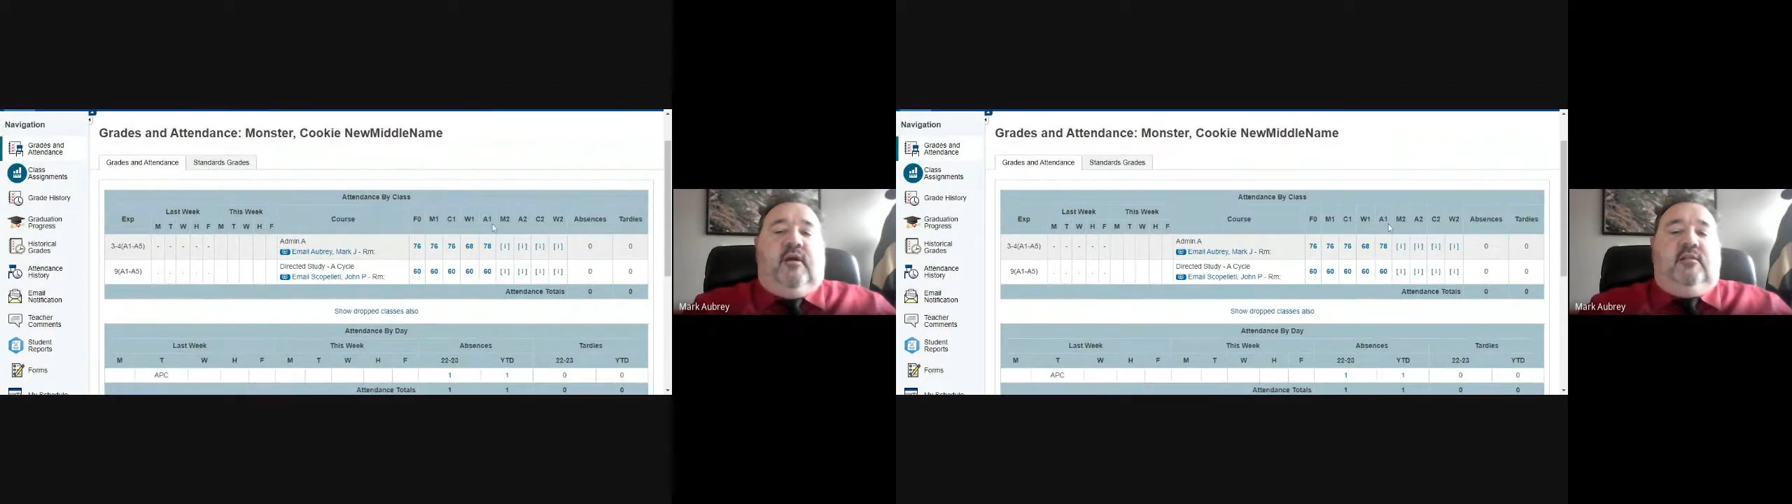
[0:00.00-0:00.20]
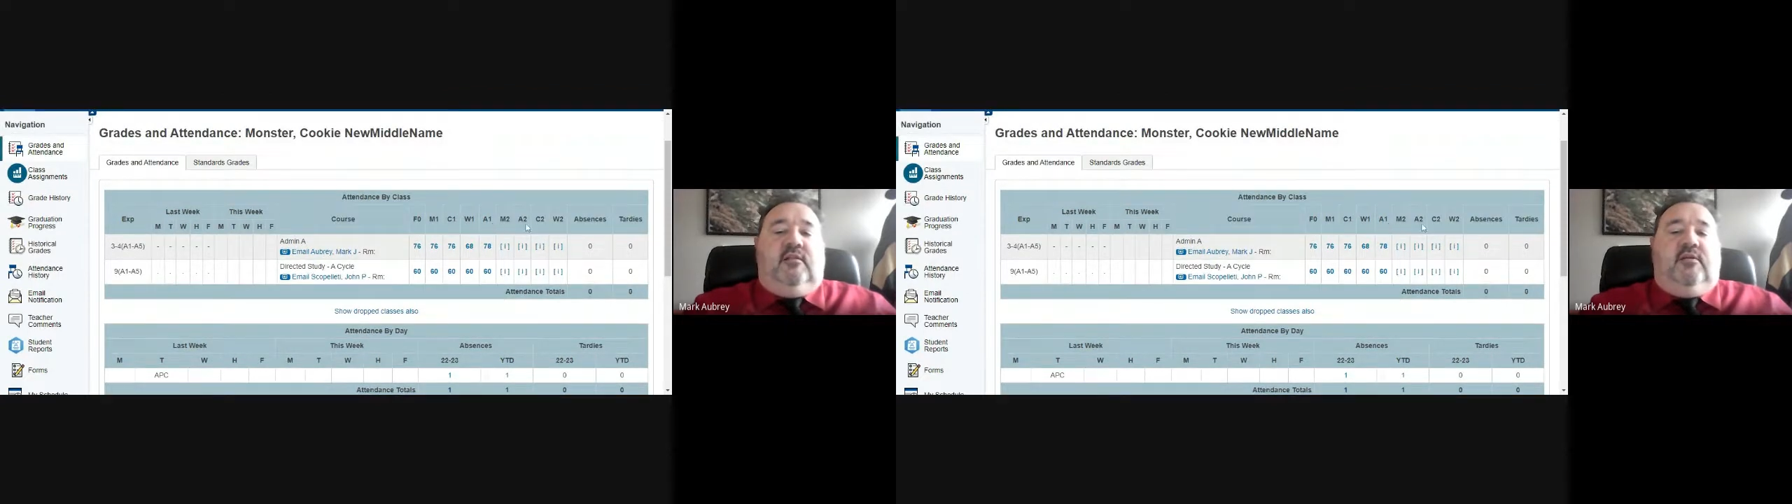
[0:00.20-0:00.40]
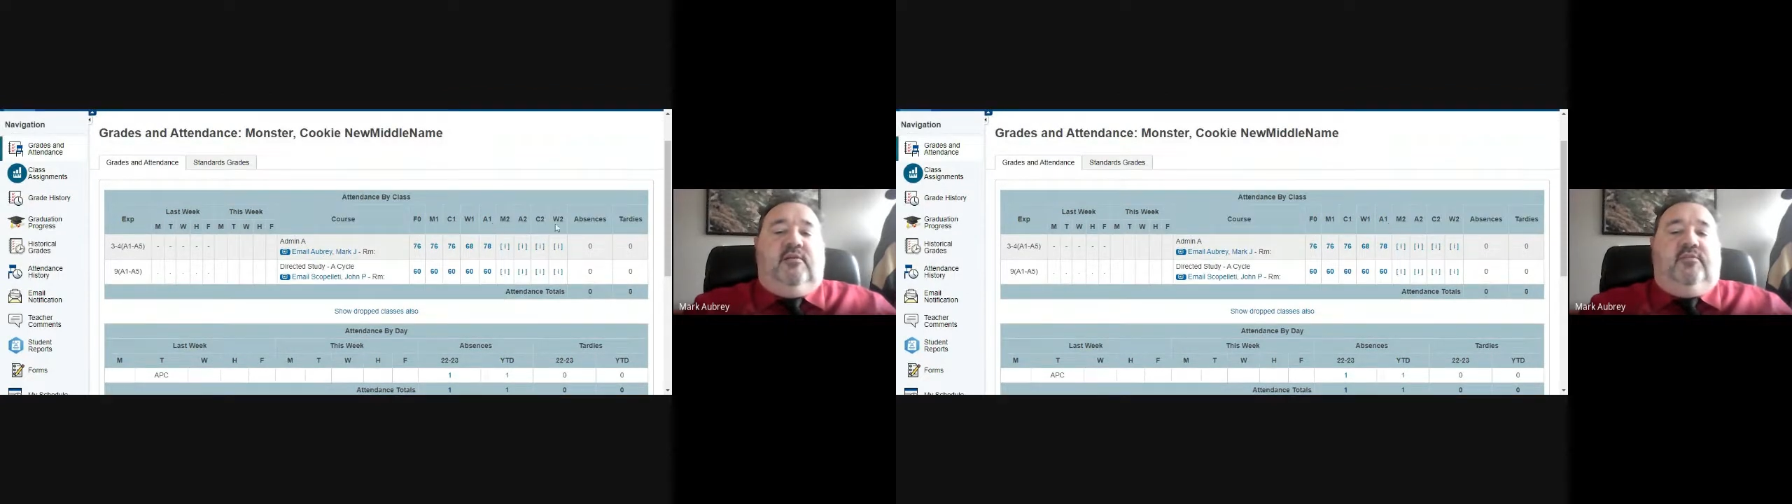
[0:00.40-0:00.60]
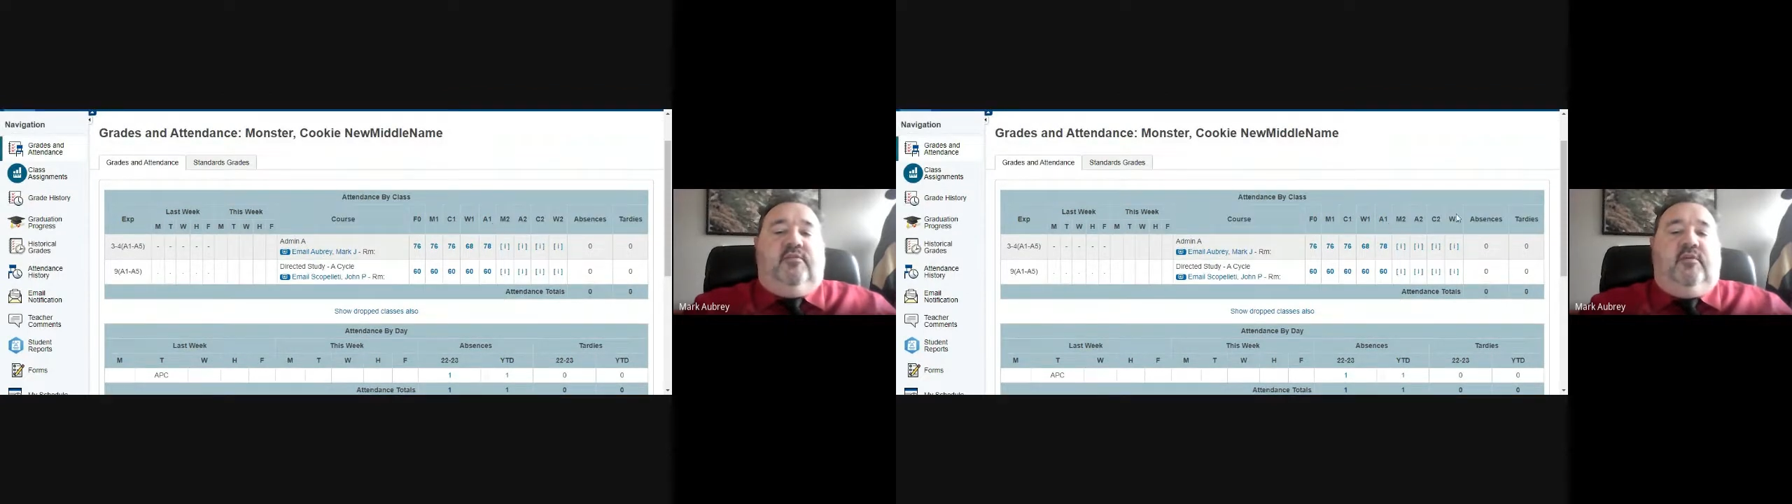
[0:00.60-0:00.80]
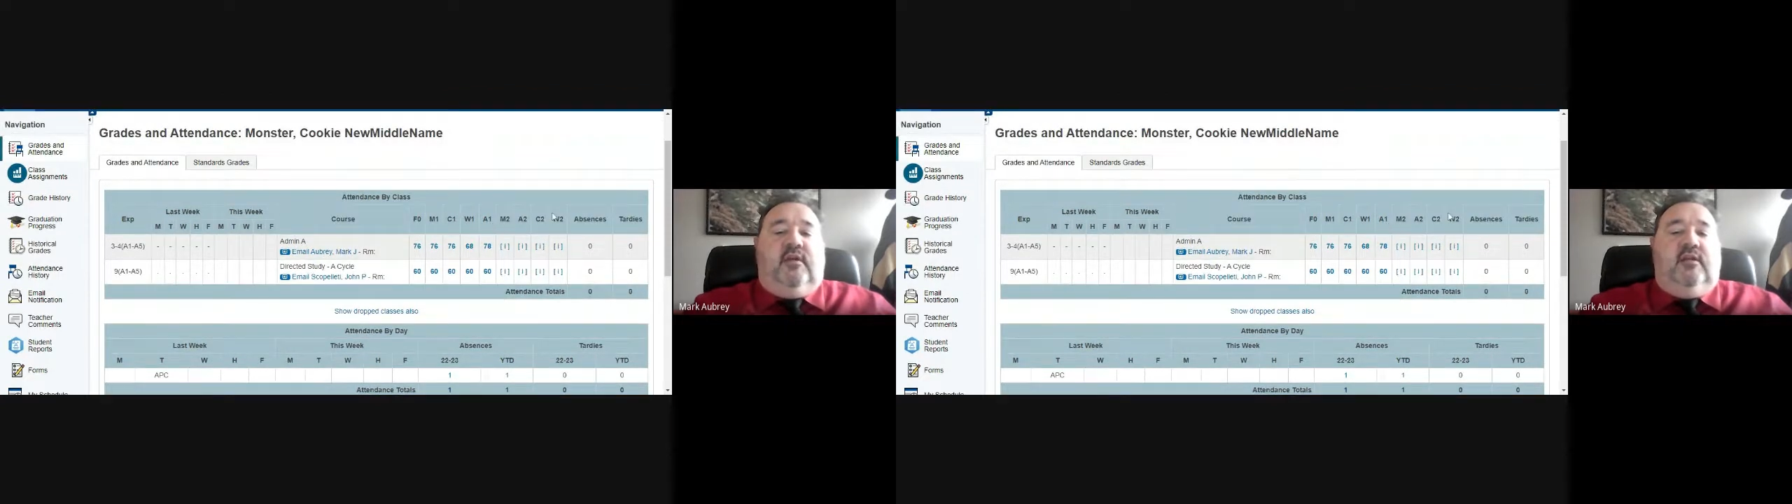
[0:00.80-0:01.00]

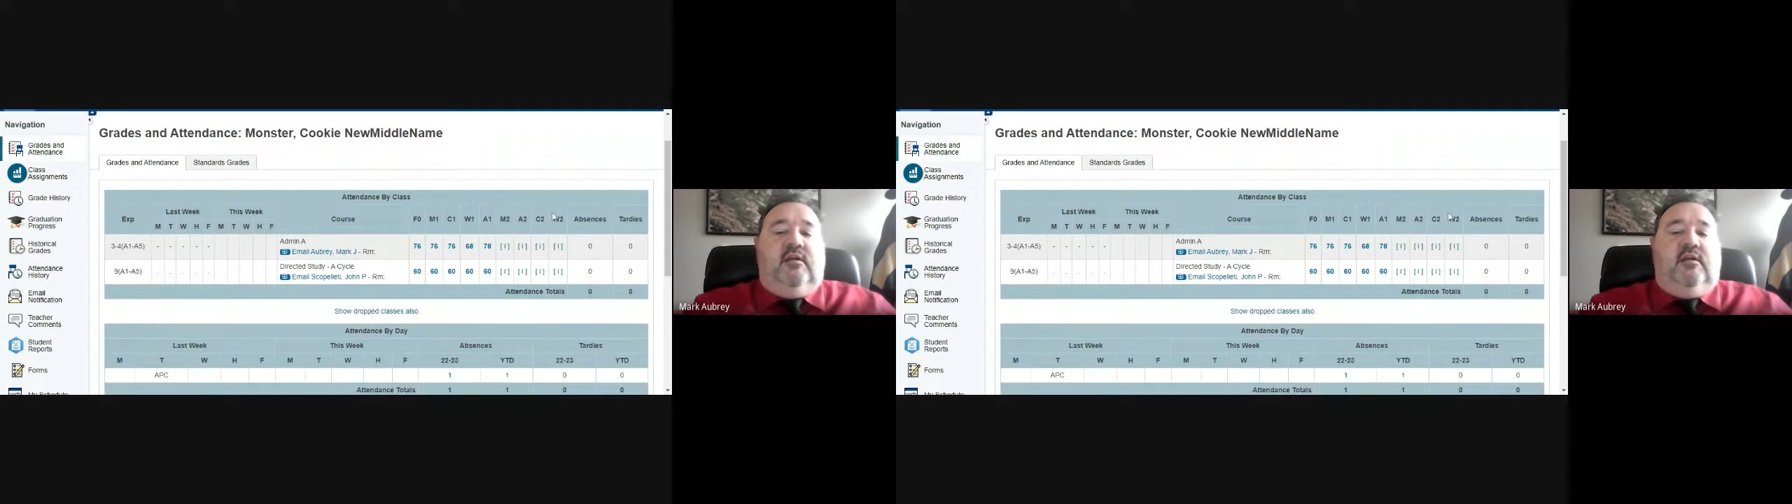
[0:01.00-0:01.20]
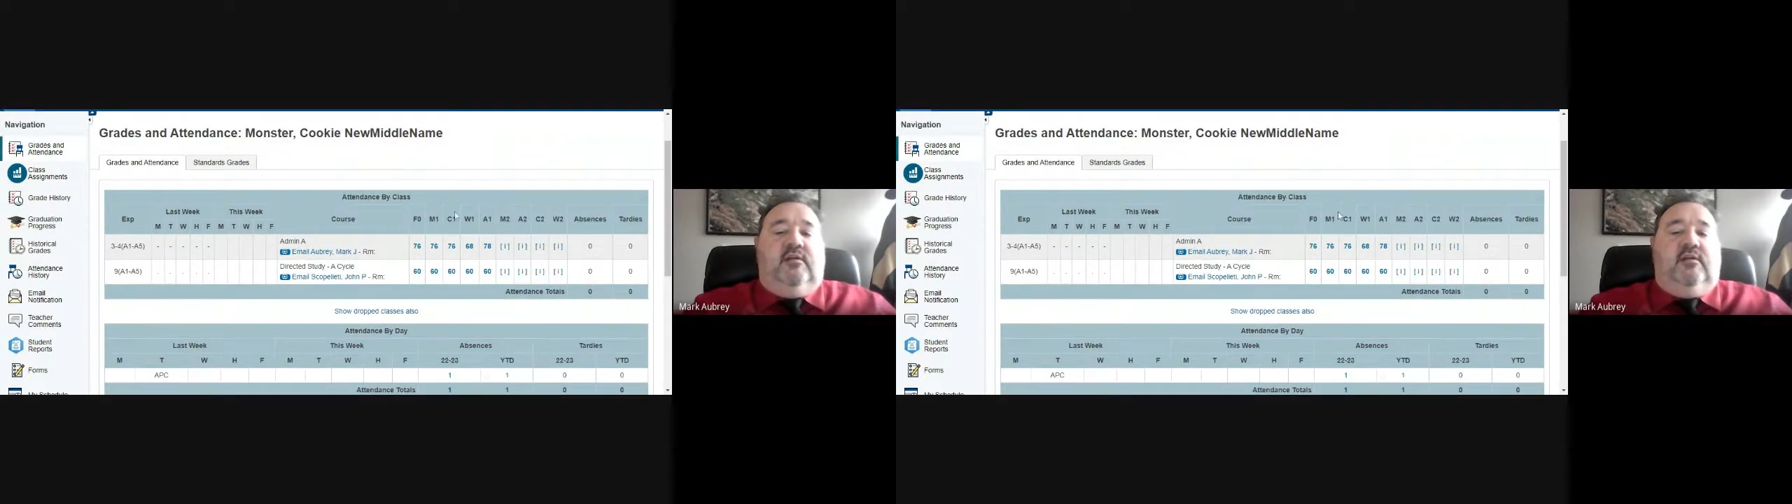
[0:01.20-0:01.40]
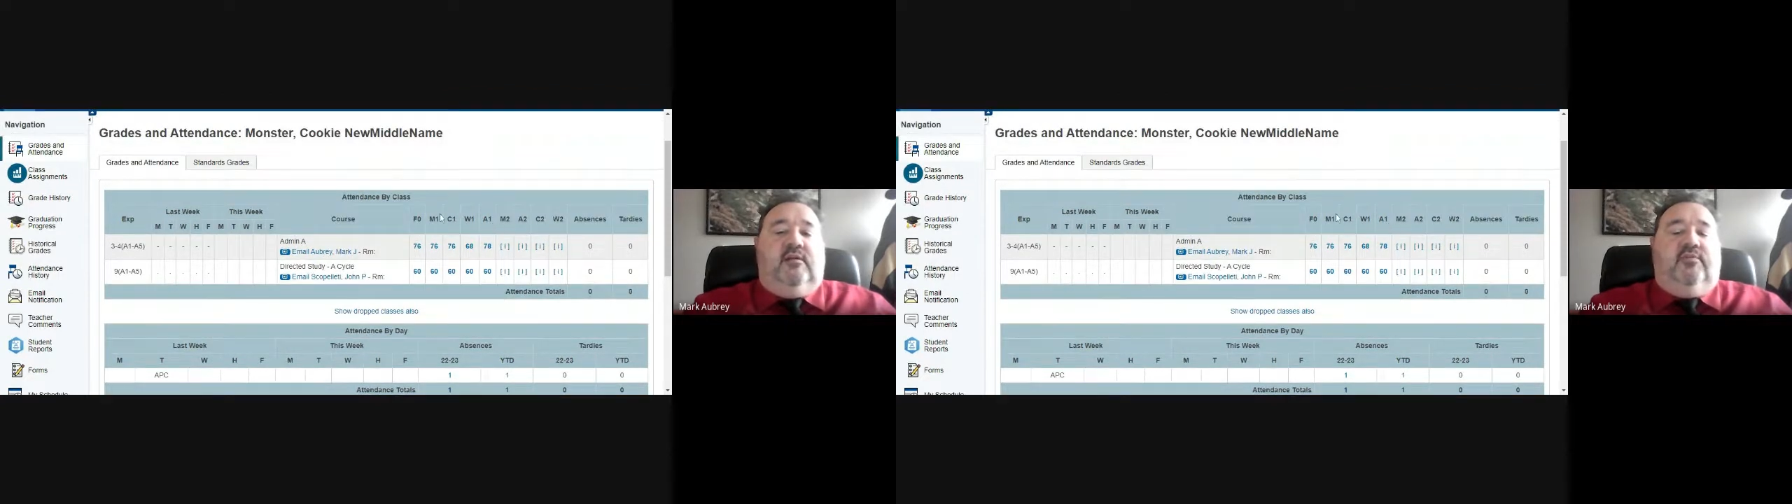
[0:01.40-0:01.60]
letters and our numbers.